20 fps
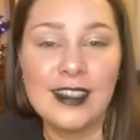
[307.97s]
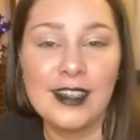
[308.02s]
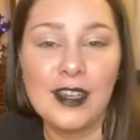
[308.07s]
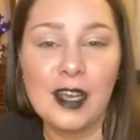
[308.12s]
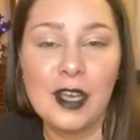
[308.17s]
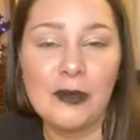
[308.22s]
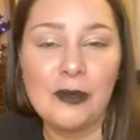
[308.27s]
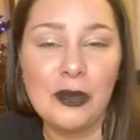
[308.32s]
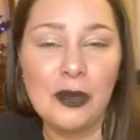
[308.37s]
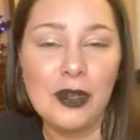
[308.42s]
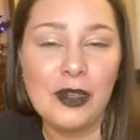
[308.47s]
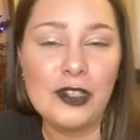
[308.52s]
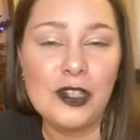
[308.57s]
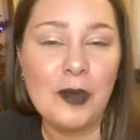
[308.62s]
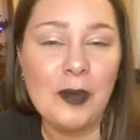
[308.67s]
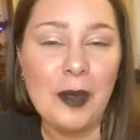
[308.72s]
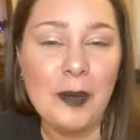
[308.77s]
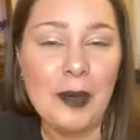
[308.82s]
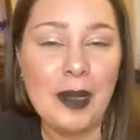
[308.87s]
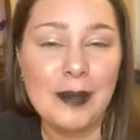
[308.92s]
I'm pretty sure
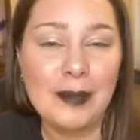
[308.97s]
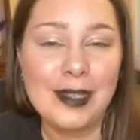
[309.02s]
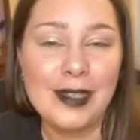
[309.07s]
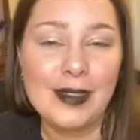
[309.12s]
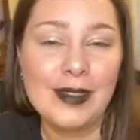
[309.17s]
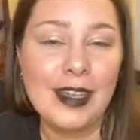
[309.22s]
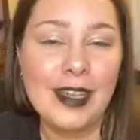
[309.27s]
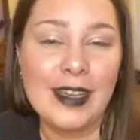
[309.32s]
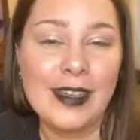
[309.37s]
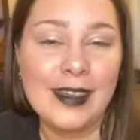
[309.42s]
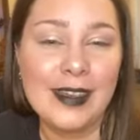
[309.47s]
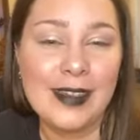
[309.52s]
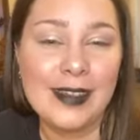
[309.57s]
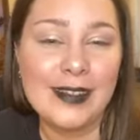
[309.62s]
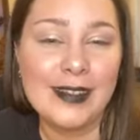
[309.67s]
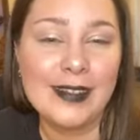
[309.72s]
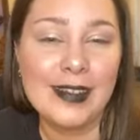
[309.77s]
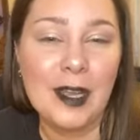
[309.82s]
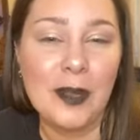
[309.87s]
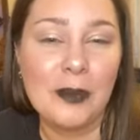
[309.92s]
my mom didn't like
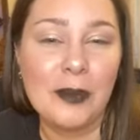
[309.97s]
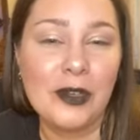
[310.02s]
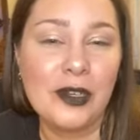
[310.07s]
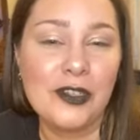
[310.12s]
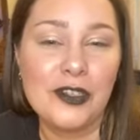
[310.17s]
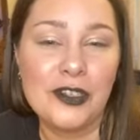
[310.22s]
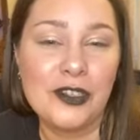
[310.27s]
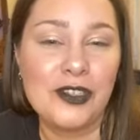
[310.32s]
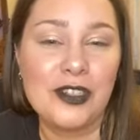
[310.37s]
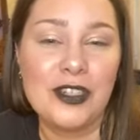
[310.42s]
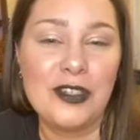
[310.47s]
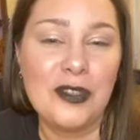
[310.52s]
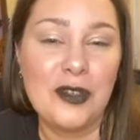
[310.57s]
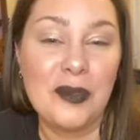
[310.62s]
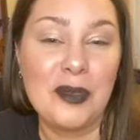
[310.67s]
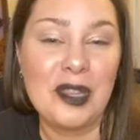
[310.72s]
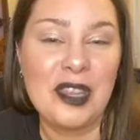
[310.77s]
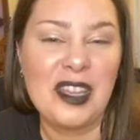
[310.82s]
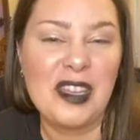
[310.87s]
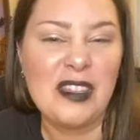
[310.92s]
it. I'm pretty sure she told
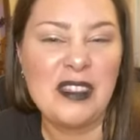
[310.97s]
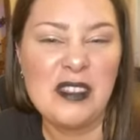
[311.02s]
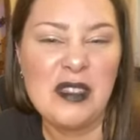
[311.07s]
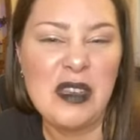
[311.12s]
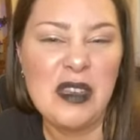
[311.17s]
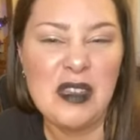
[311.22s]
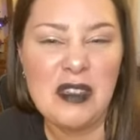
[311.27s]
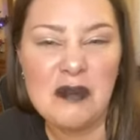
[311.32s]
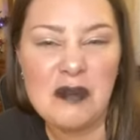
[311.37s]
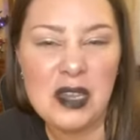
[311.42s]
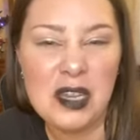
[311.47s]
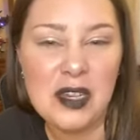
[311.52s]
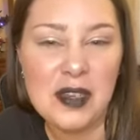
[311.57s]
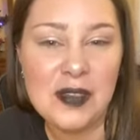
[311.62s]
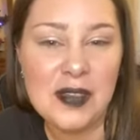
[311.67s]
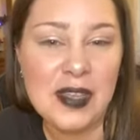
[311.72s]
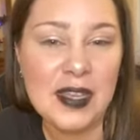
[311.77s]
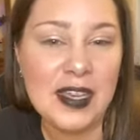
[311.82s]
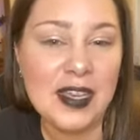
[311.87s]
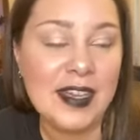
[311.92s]
me, like, you can't wear
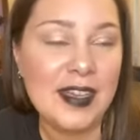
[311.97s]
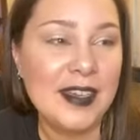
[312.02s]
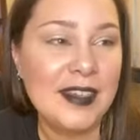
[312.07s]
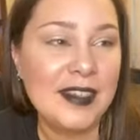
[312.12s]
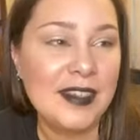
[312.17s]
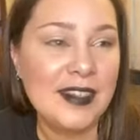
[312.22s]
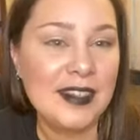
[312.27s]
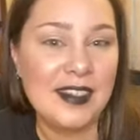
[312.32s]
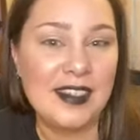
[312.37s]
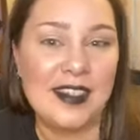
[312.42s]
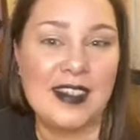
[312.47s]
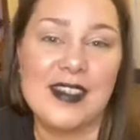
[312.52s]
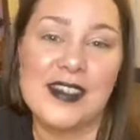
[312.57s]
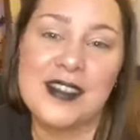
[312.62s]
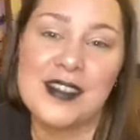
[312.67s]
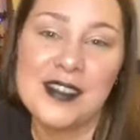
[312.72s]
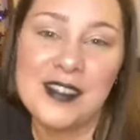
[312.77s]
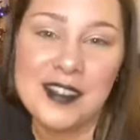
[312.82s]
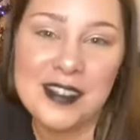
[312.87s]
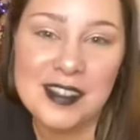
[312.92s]
that,
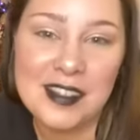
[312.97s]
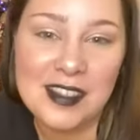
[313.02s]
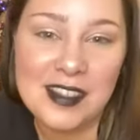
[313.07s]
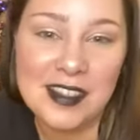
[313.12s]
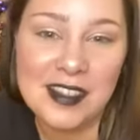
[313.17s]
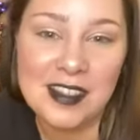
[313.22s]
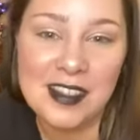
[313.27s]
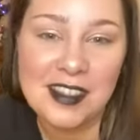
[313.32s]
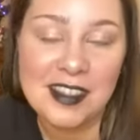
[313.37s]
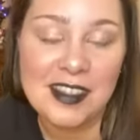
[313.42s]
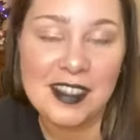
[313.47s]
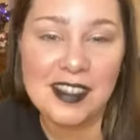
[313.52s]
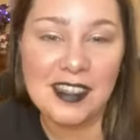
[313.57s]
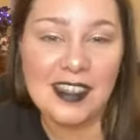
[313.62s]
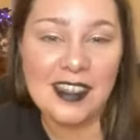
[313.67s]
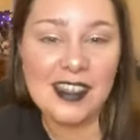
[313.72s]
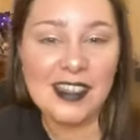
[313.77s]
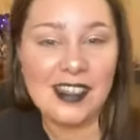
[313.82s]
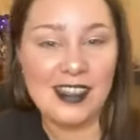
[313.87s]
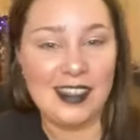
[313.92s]
because
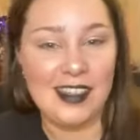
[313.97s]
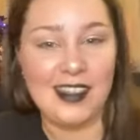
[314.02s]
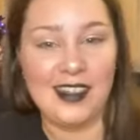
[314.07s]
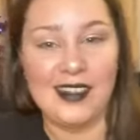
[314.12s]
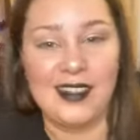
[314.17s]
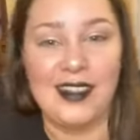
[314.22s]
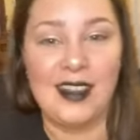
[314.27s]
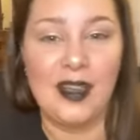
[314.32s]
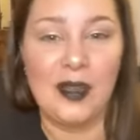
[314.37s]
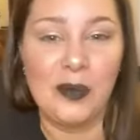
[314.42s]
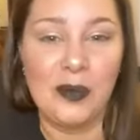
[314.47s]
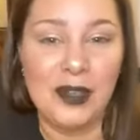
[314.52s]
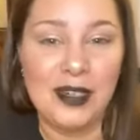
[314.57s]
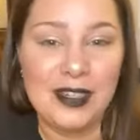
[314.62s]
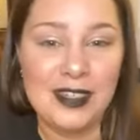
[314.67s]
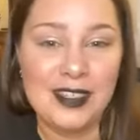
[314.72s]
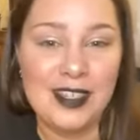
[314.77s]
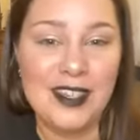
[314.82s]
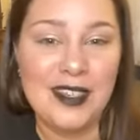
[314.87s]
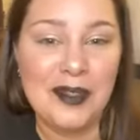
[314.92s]
I
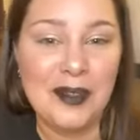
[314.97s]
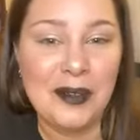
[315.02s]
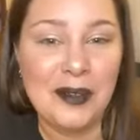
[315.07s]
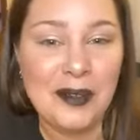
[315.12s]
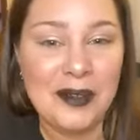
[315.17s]
wanted to.